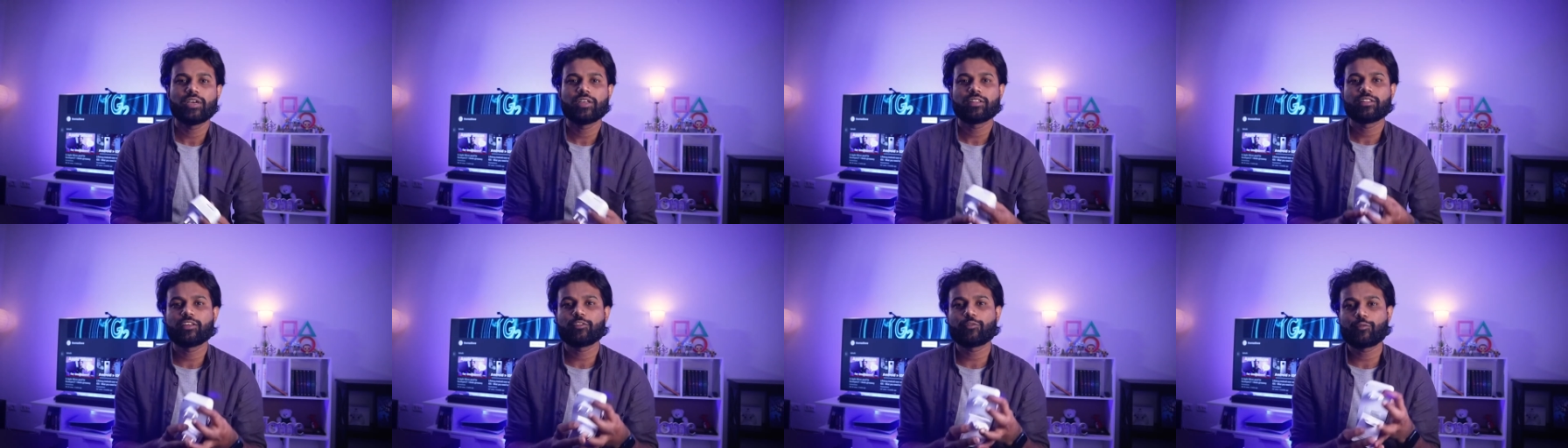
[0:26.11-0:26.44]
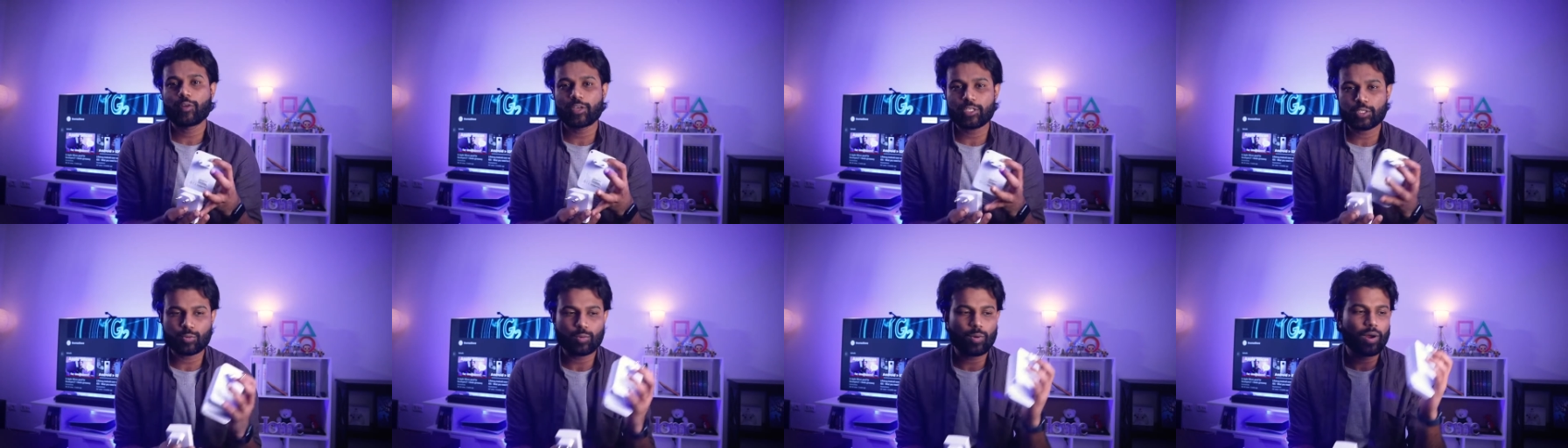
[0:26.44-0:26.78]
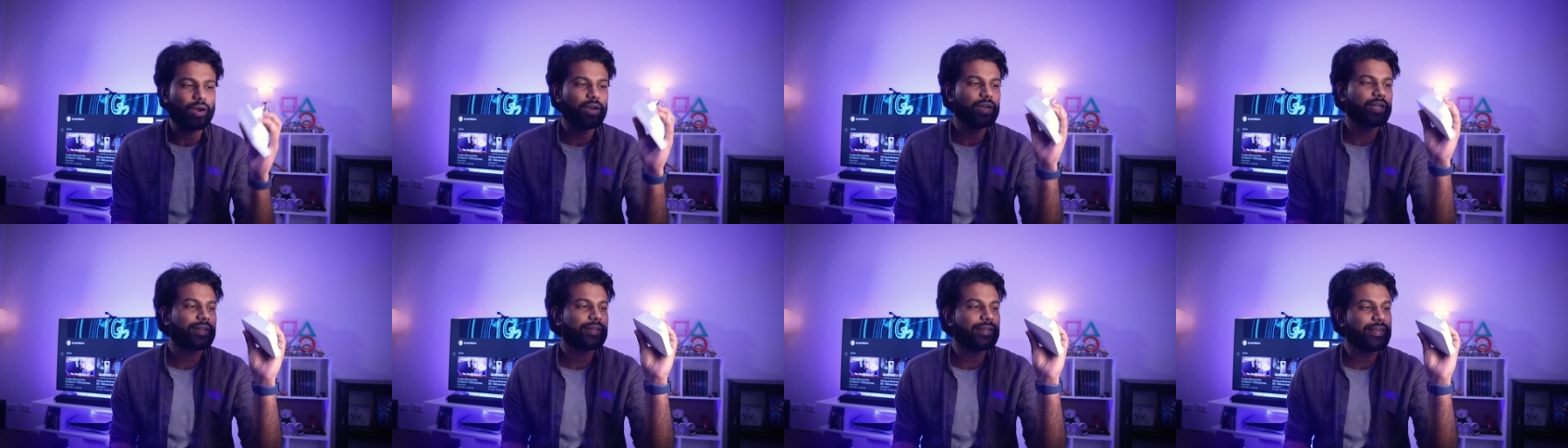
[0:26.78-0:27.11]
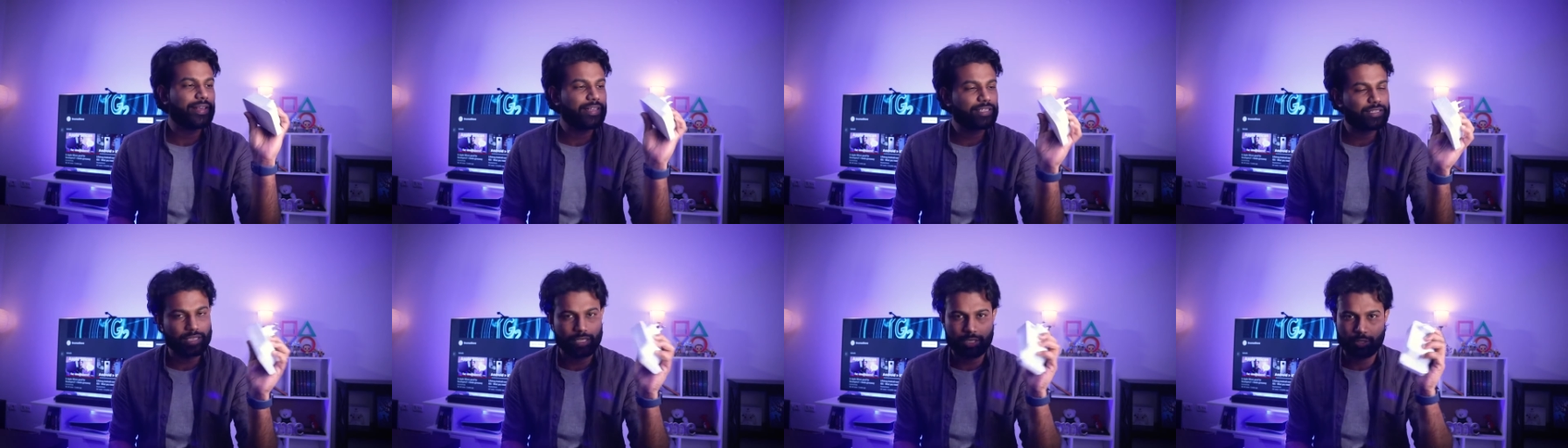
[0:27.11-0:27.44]
The first one
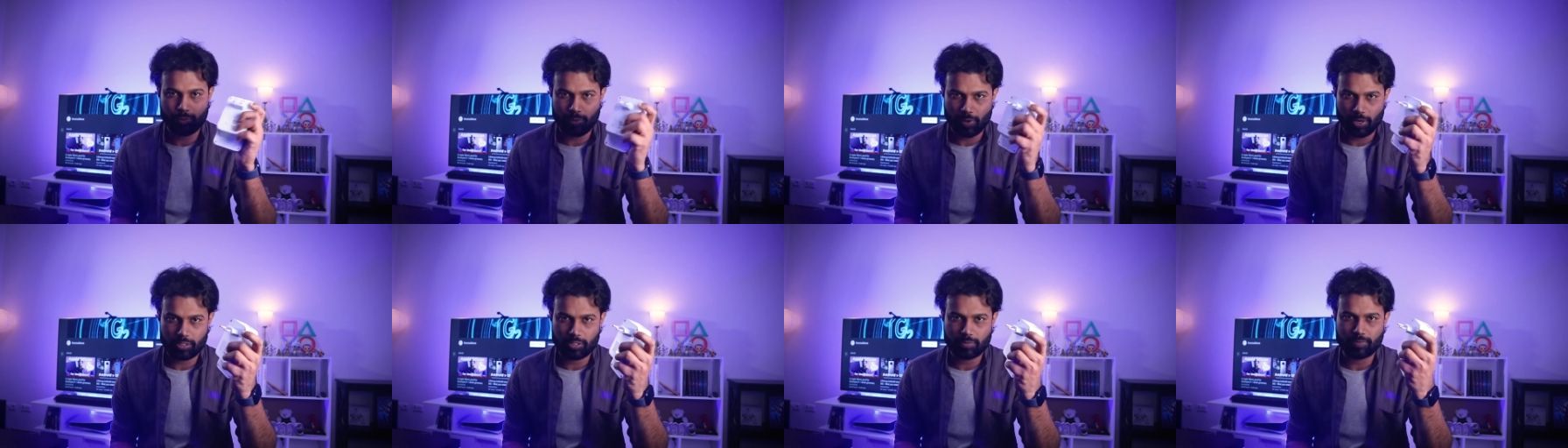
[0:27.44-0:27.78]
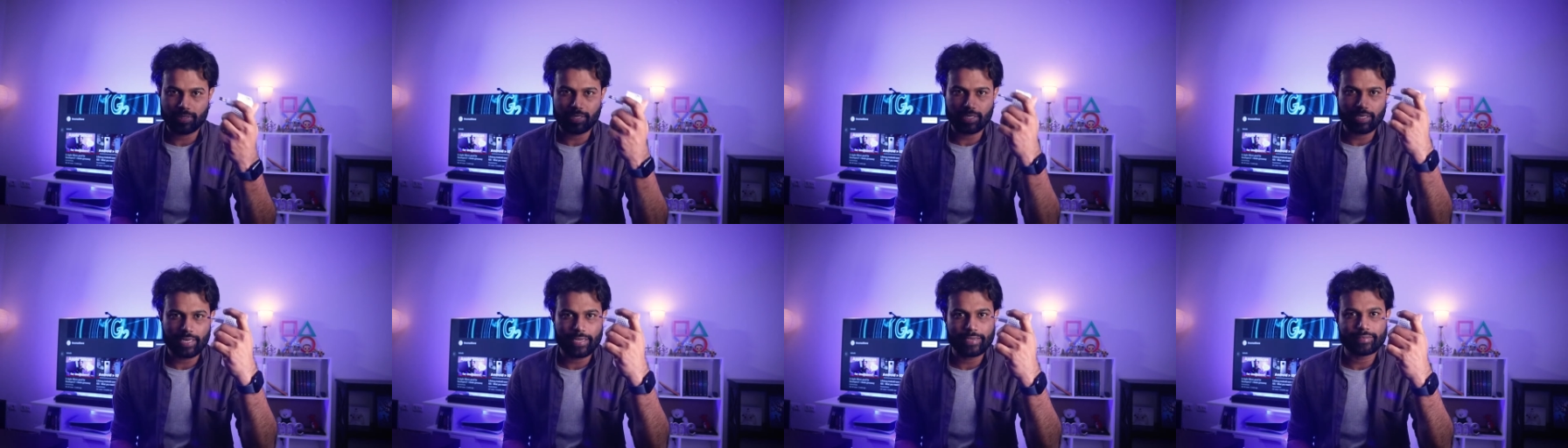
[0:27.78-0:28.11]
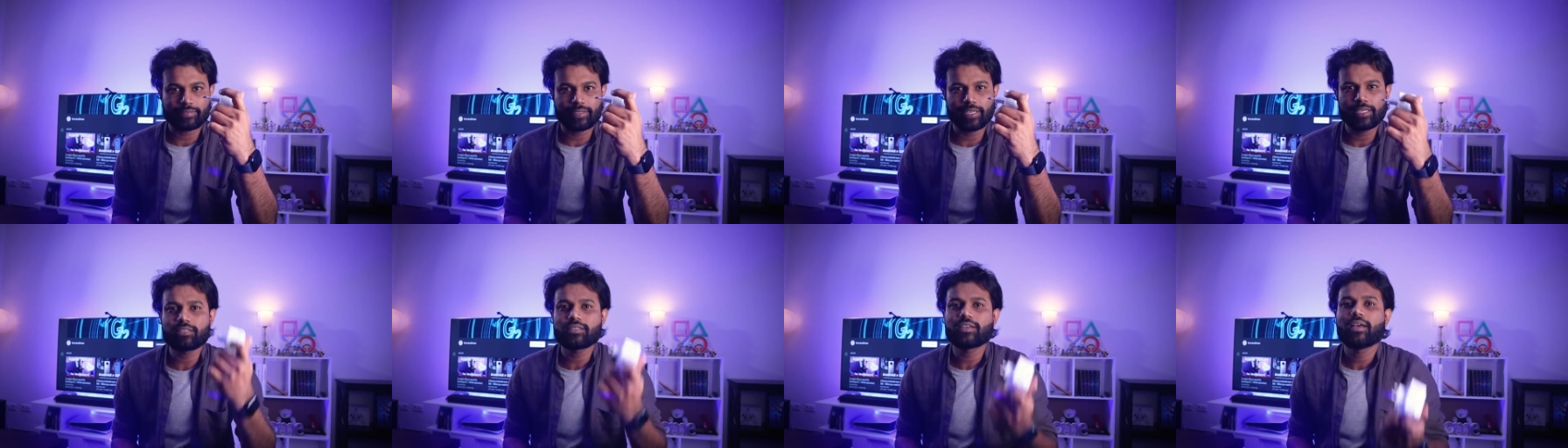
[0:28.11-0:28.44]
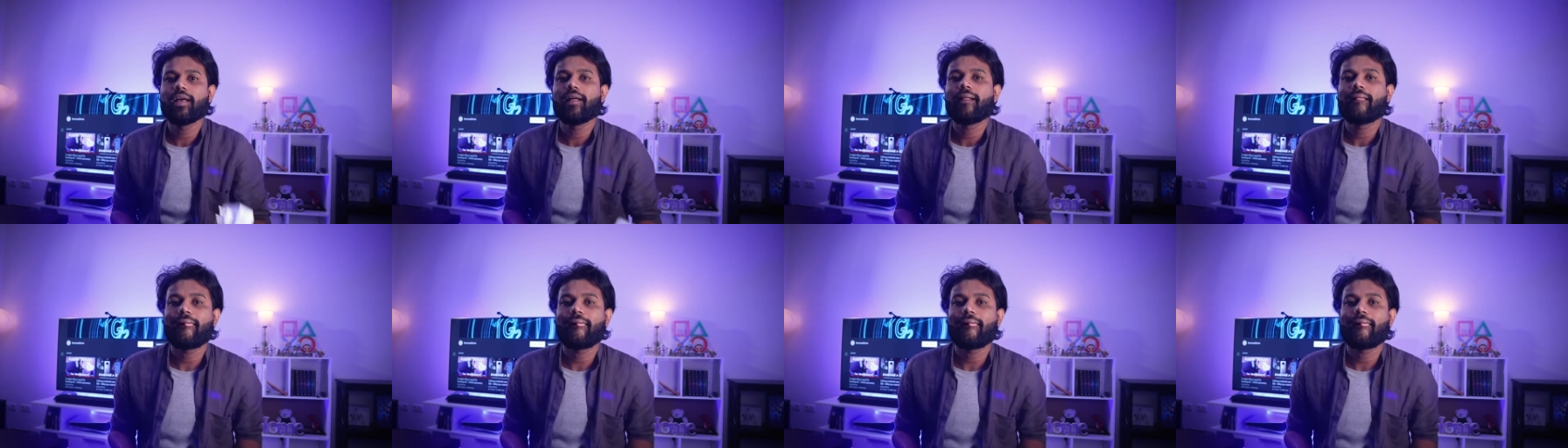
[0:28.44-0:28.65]
is a transmitter like this,